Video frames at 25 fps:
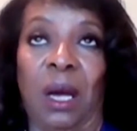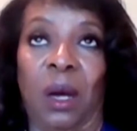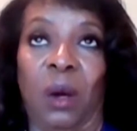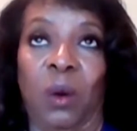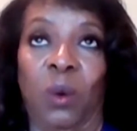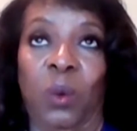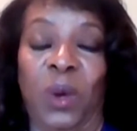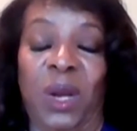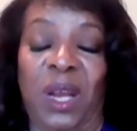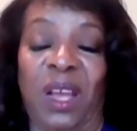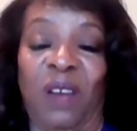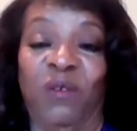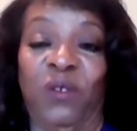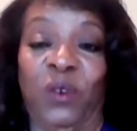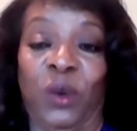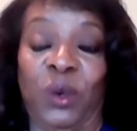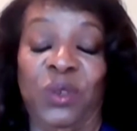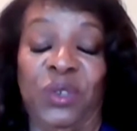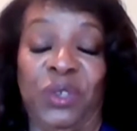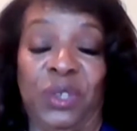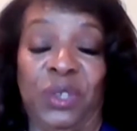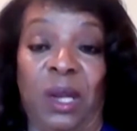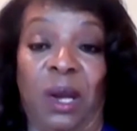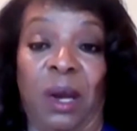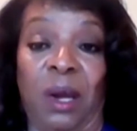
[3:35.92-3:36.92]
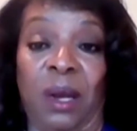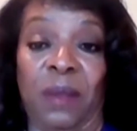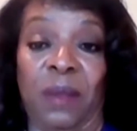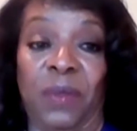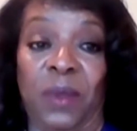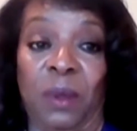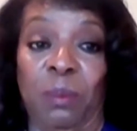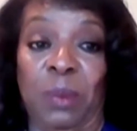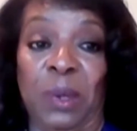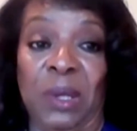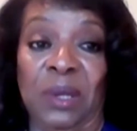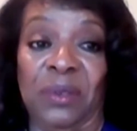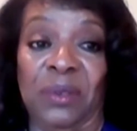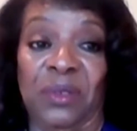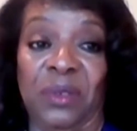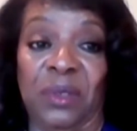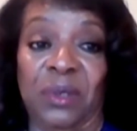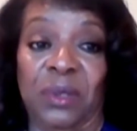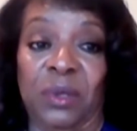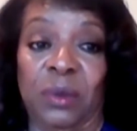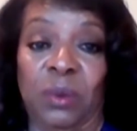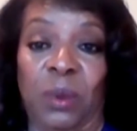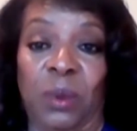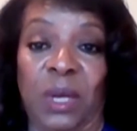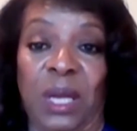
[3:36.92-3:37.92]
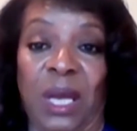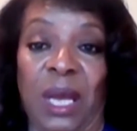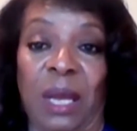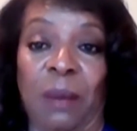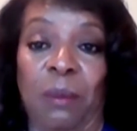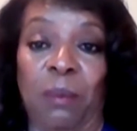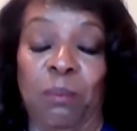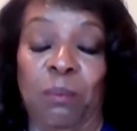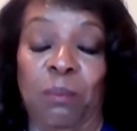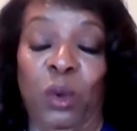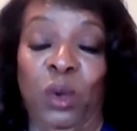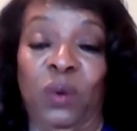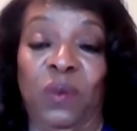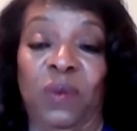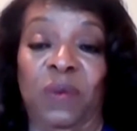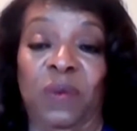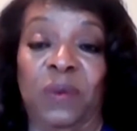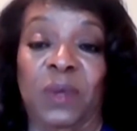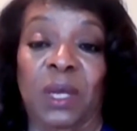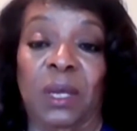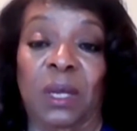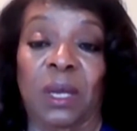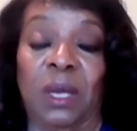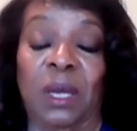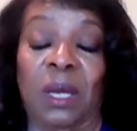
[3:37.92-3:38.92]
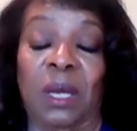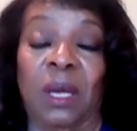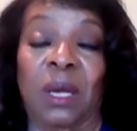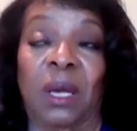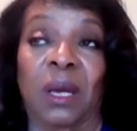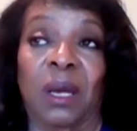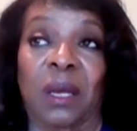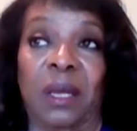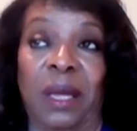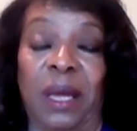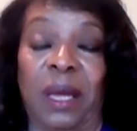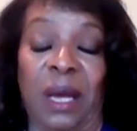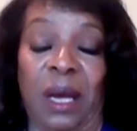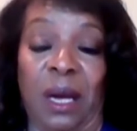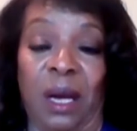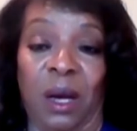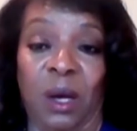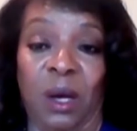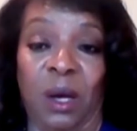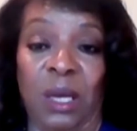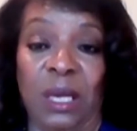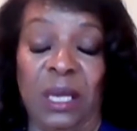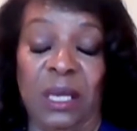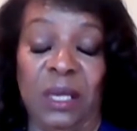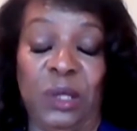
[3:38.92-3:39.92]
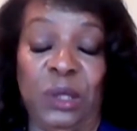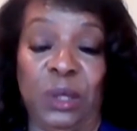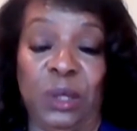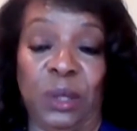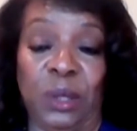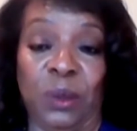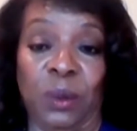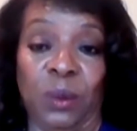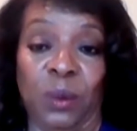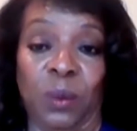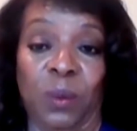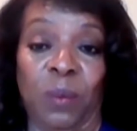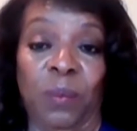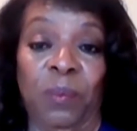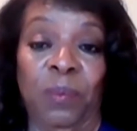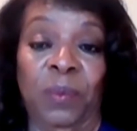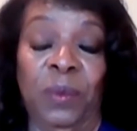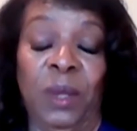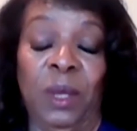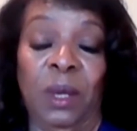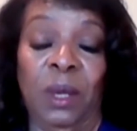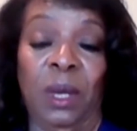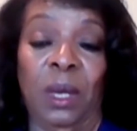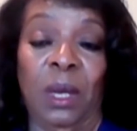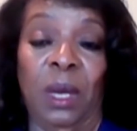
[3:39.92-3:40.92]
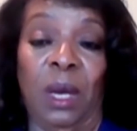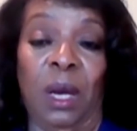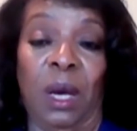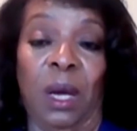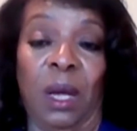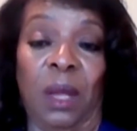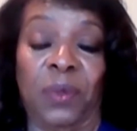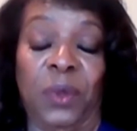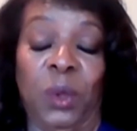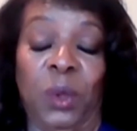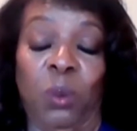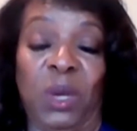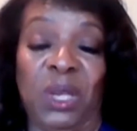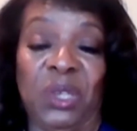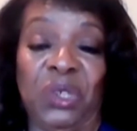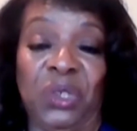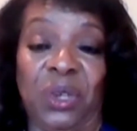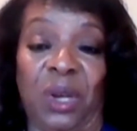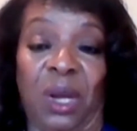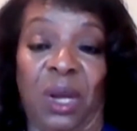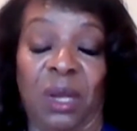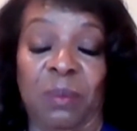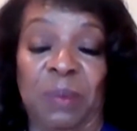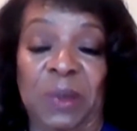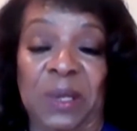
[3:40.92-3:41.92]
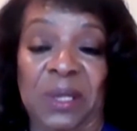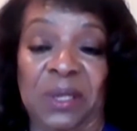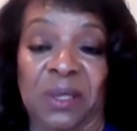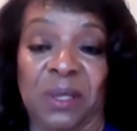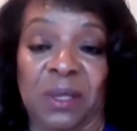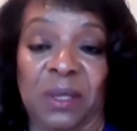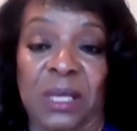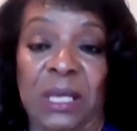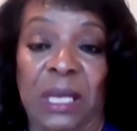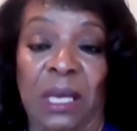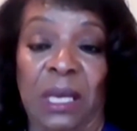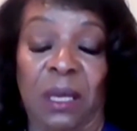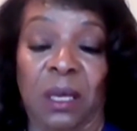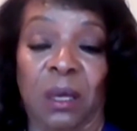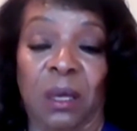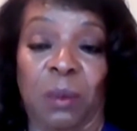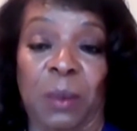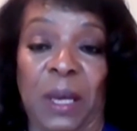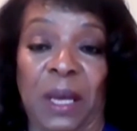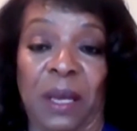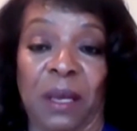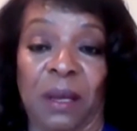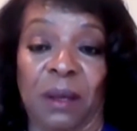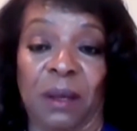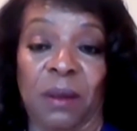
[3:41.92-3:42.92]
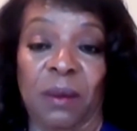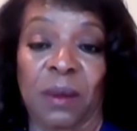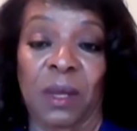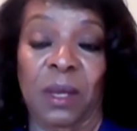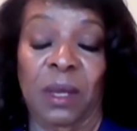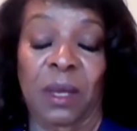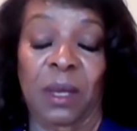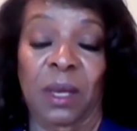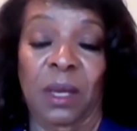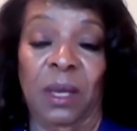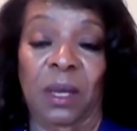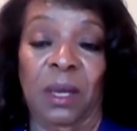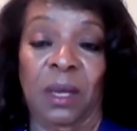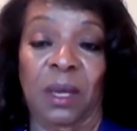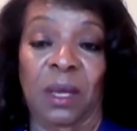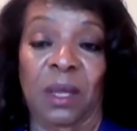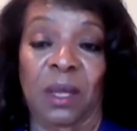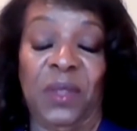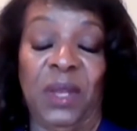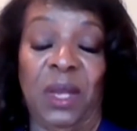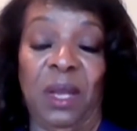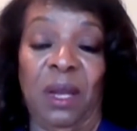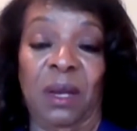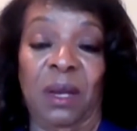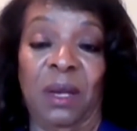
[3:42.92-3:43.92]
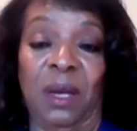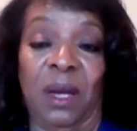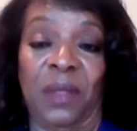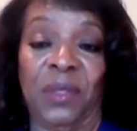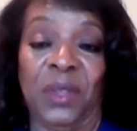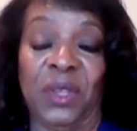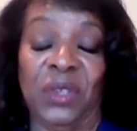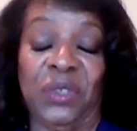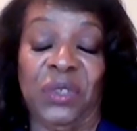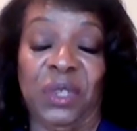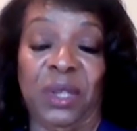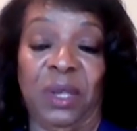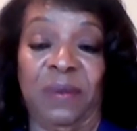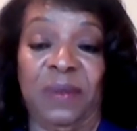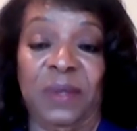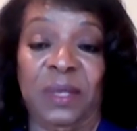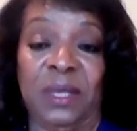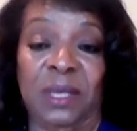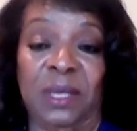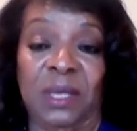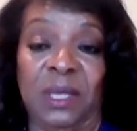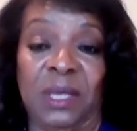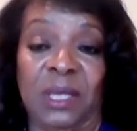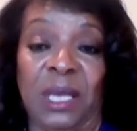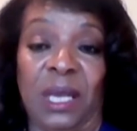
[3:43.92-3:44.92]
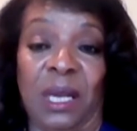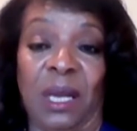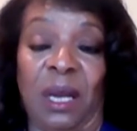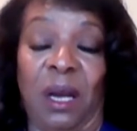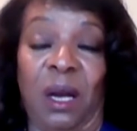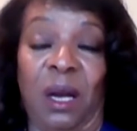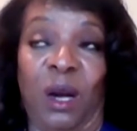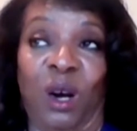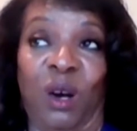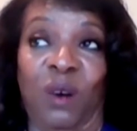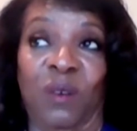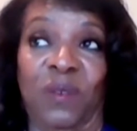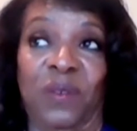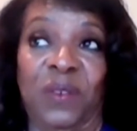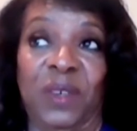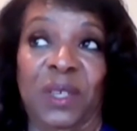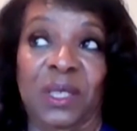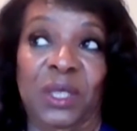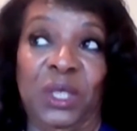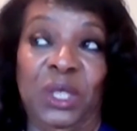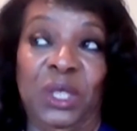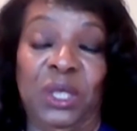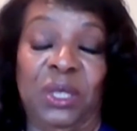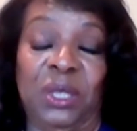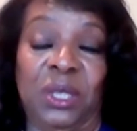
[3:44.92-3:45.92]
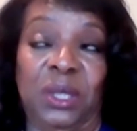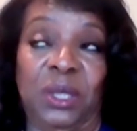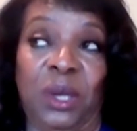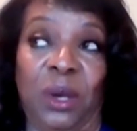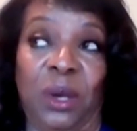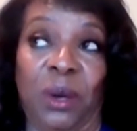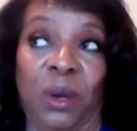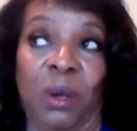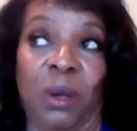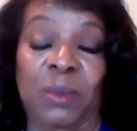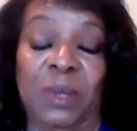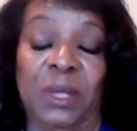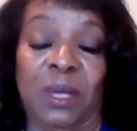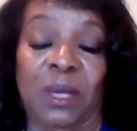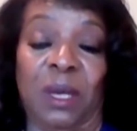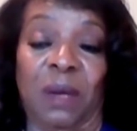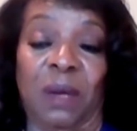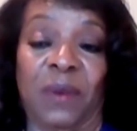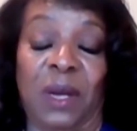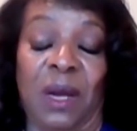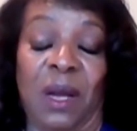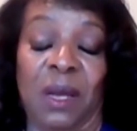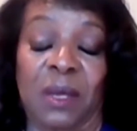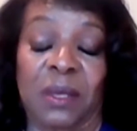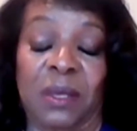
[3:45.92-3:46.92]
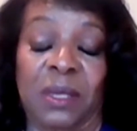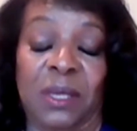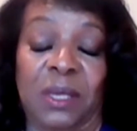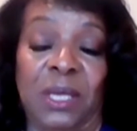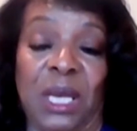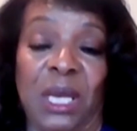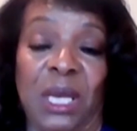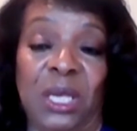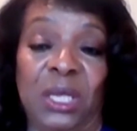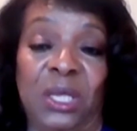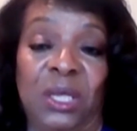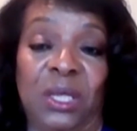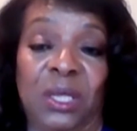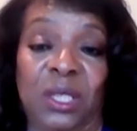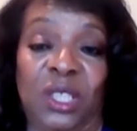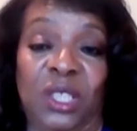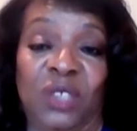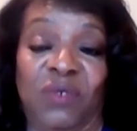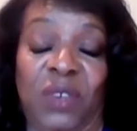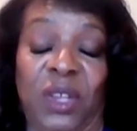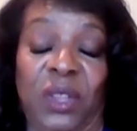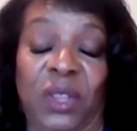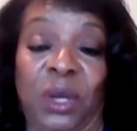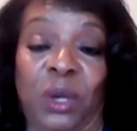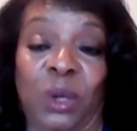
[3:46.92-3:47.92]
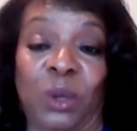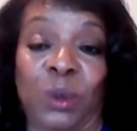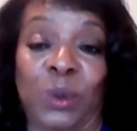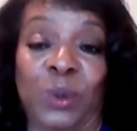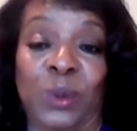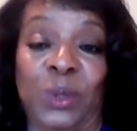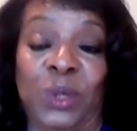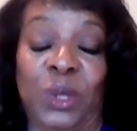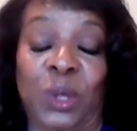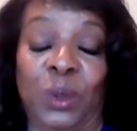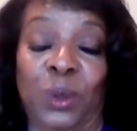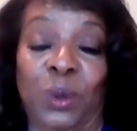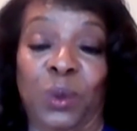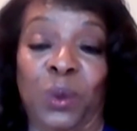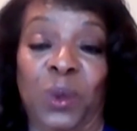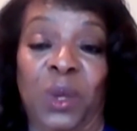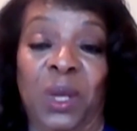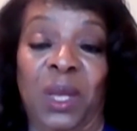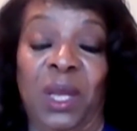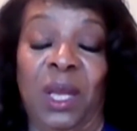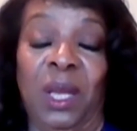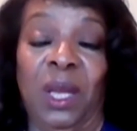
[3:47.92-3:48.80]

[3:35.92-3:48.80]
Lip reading: when I first started the business, when I moved into the West Charlotte Business Incubator. And there are other services that I offer in terms of consultations for those who